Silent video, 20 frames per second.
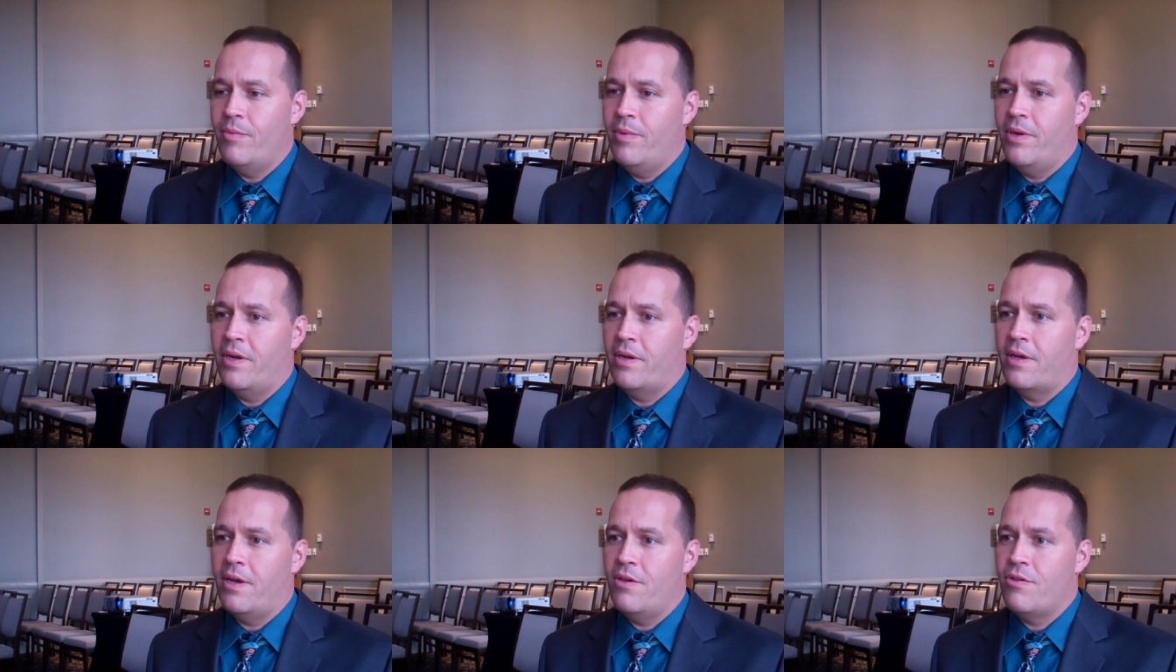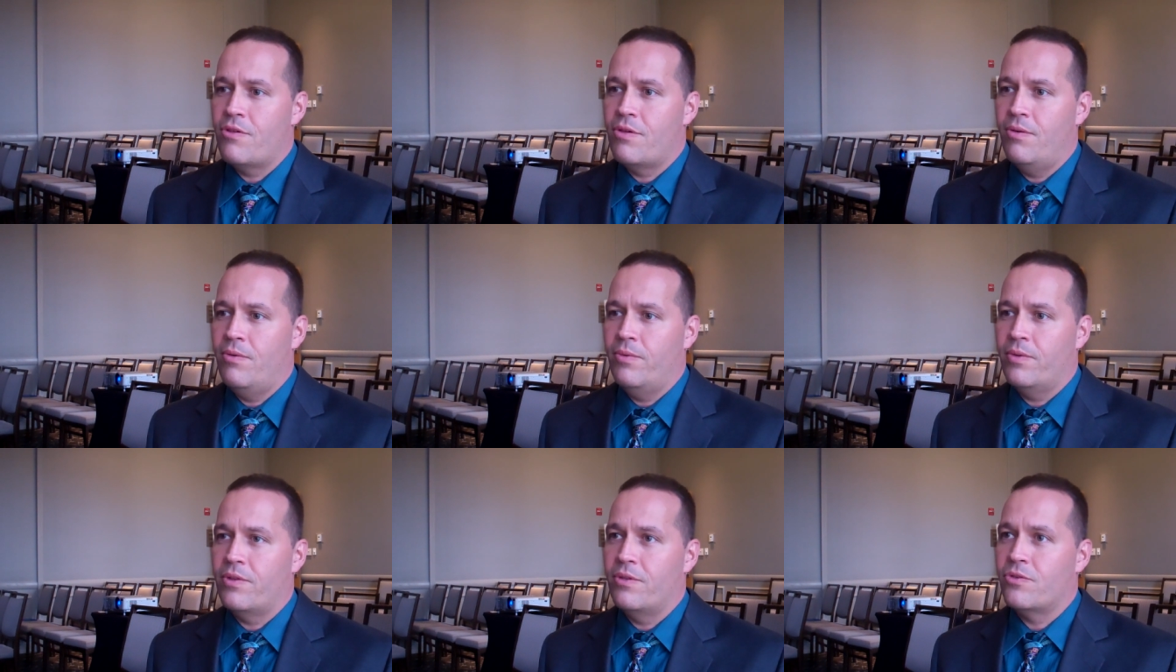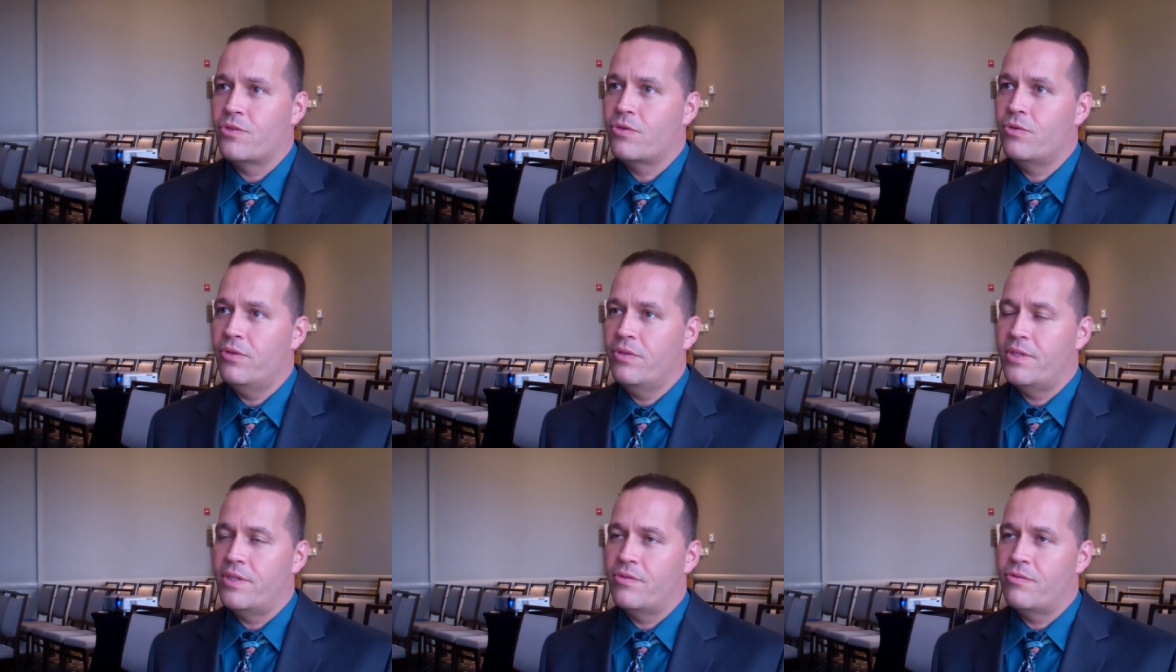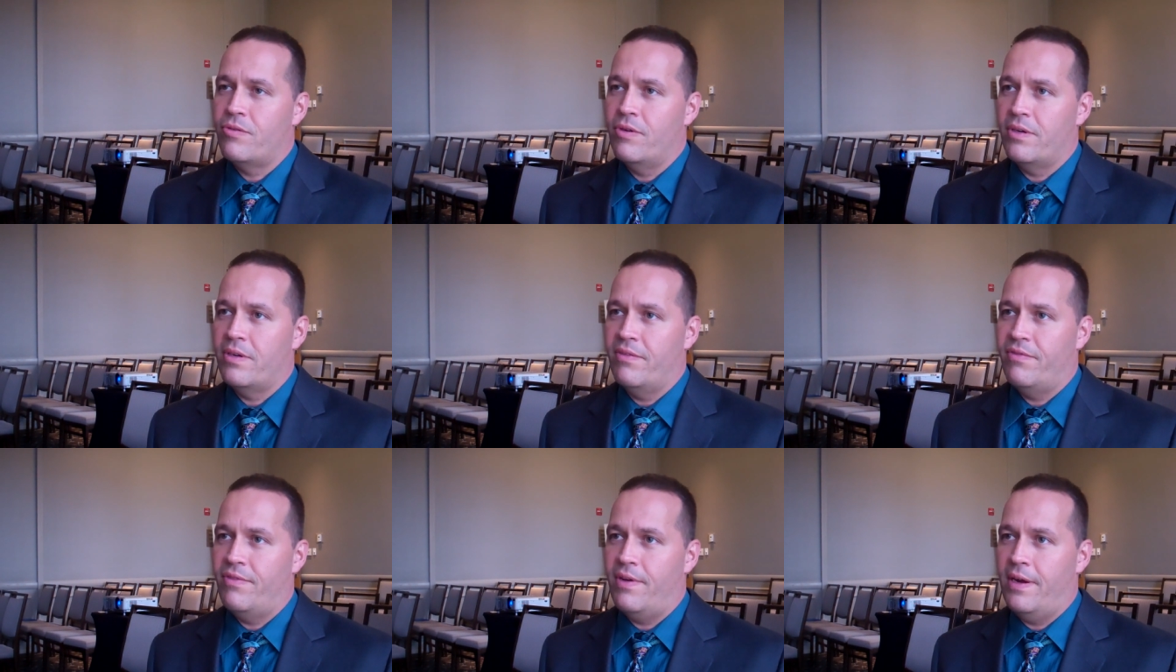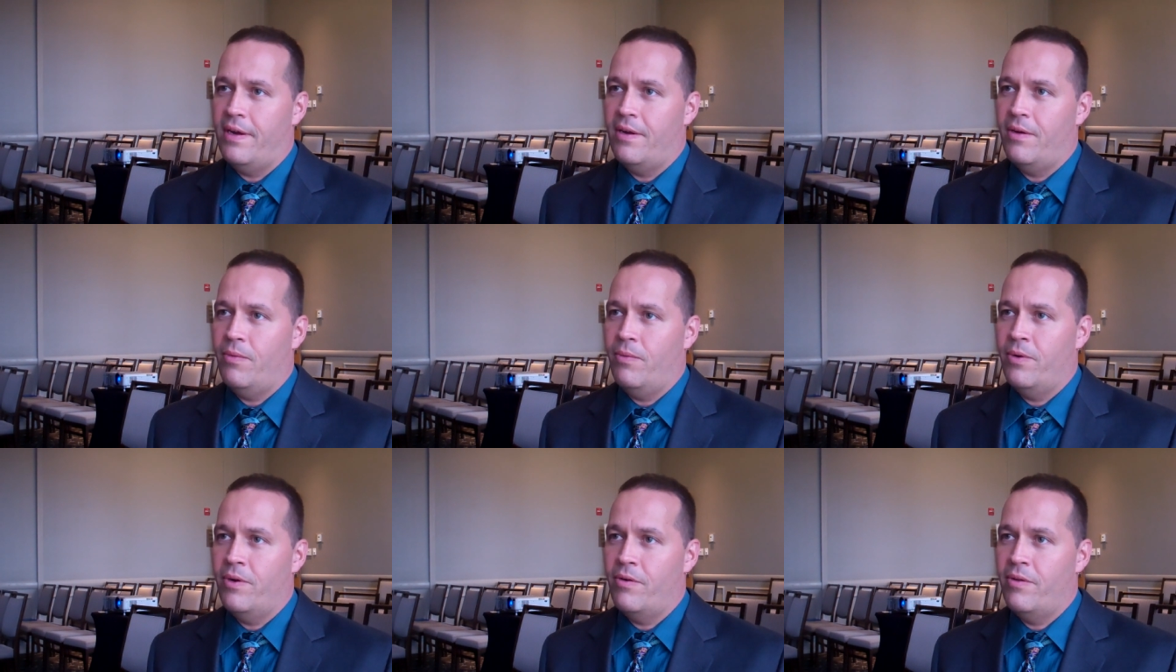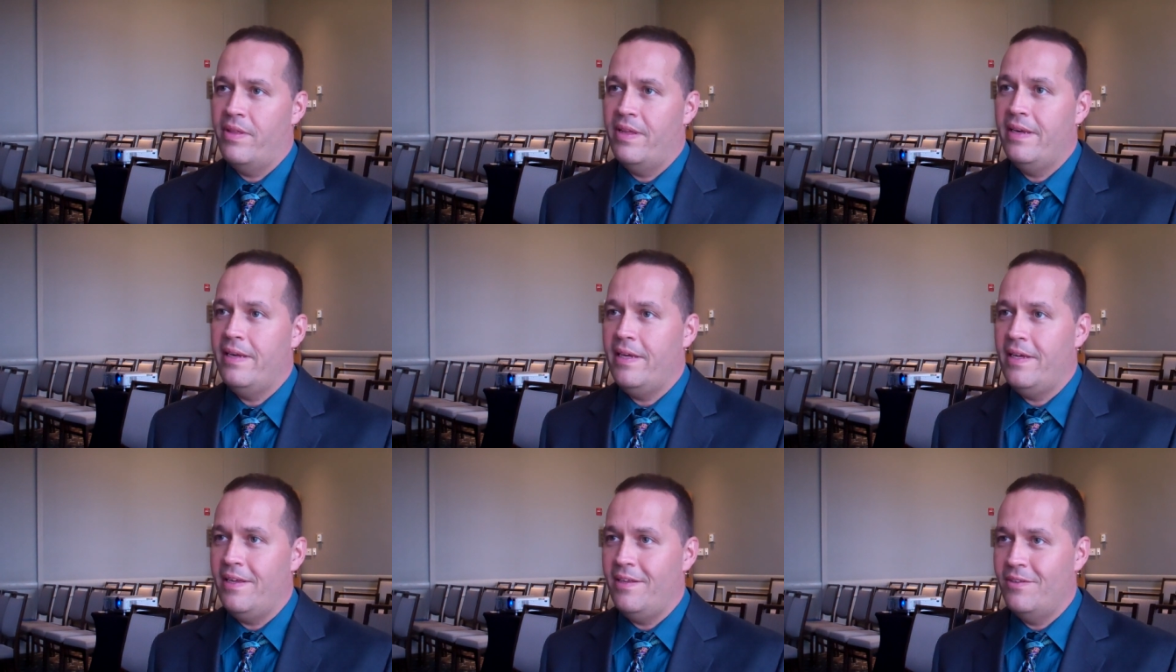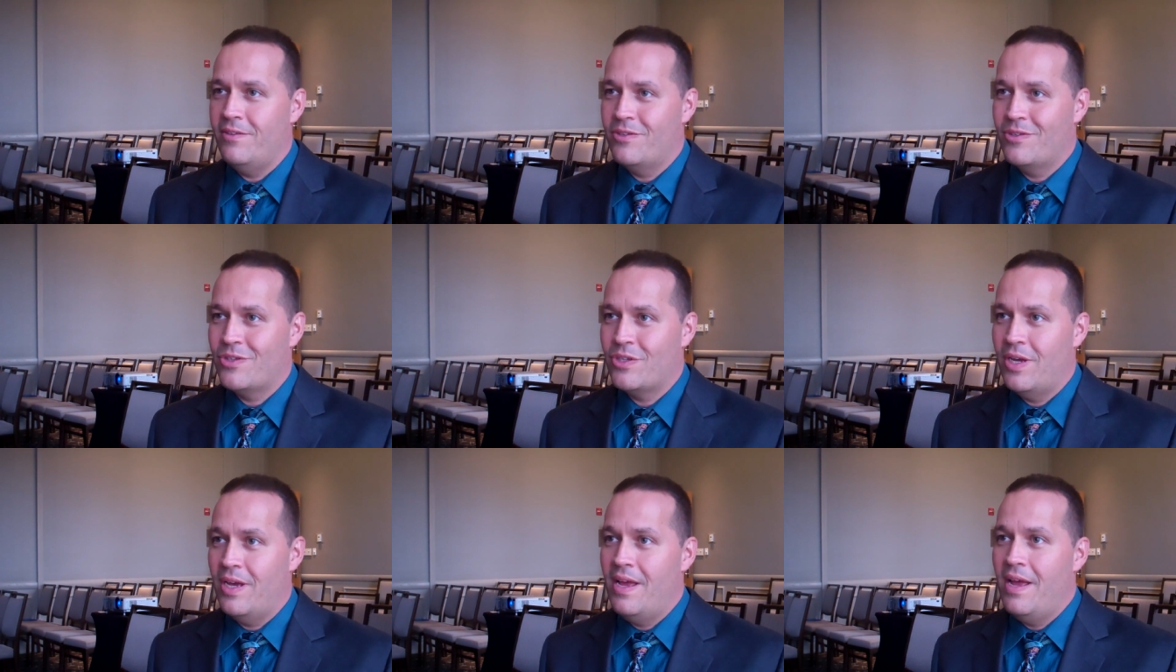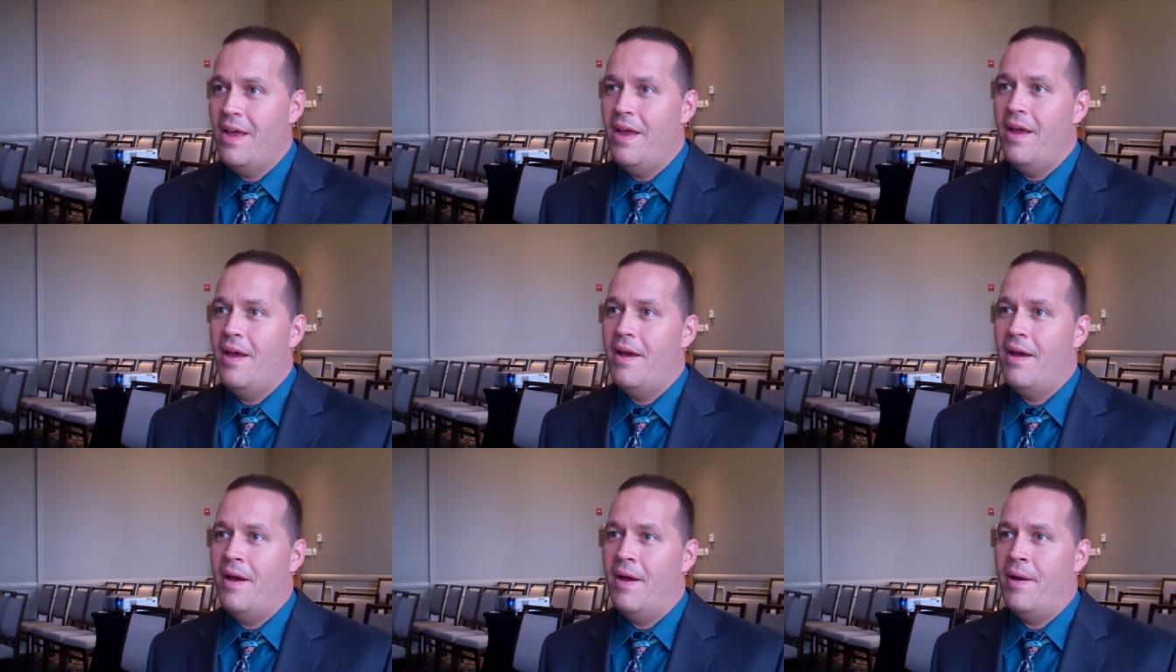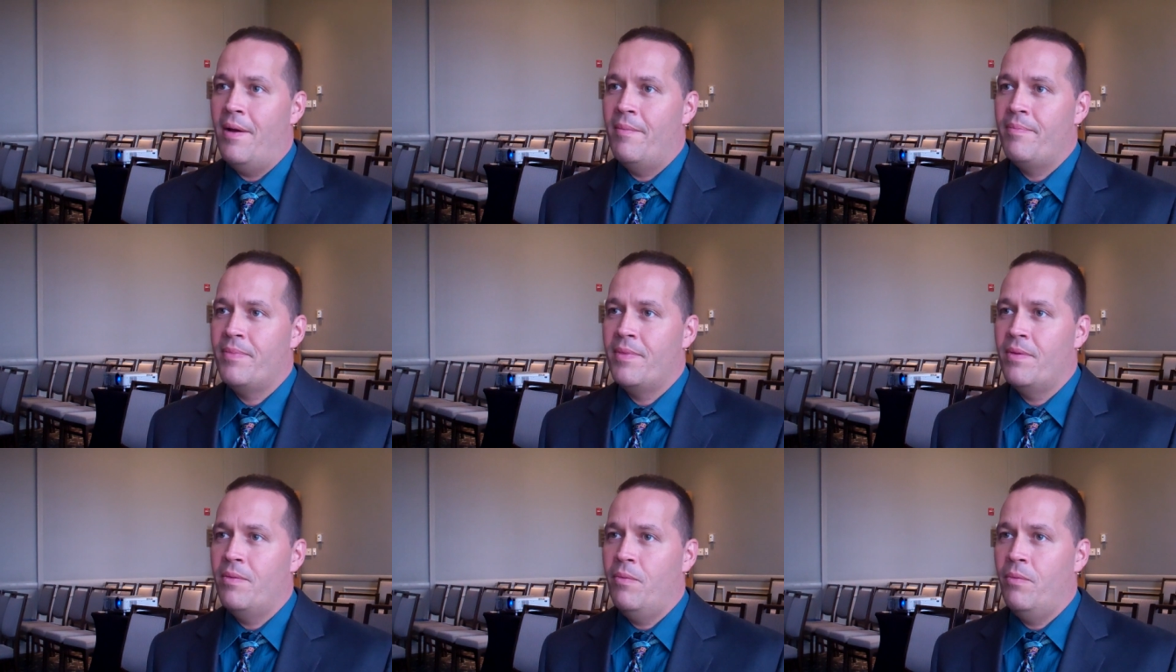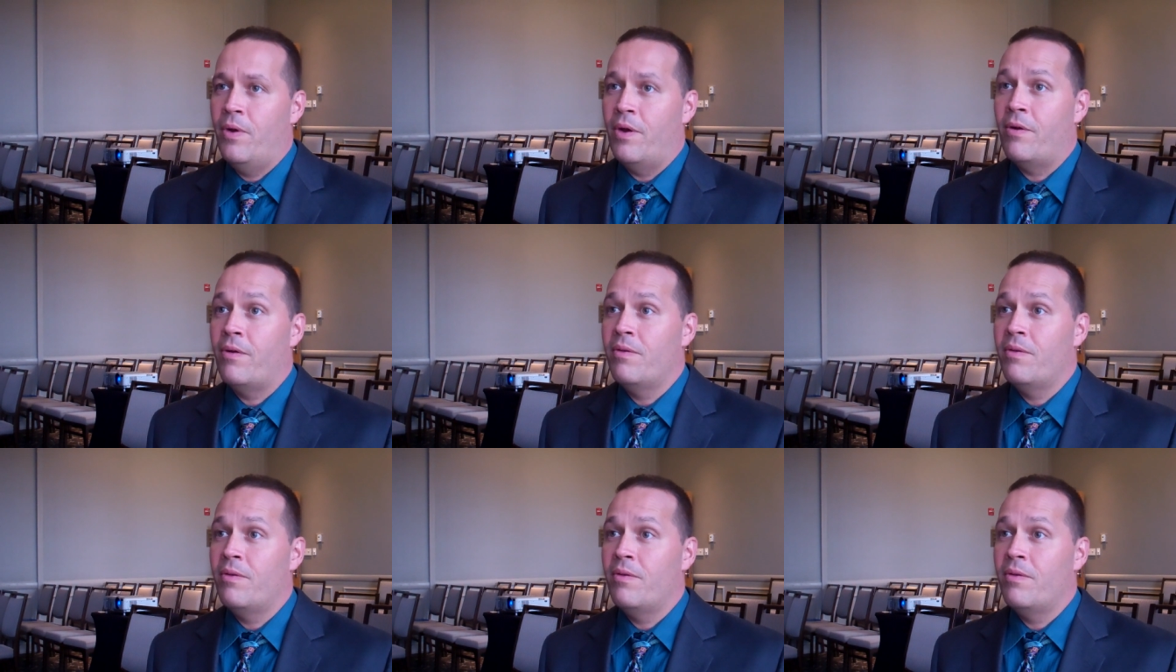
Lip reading: communication with the school district to find out what are the needs. What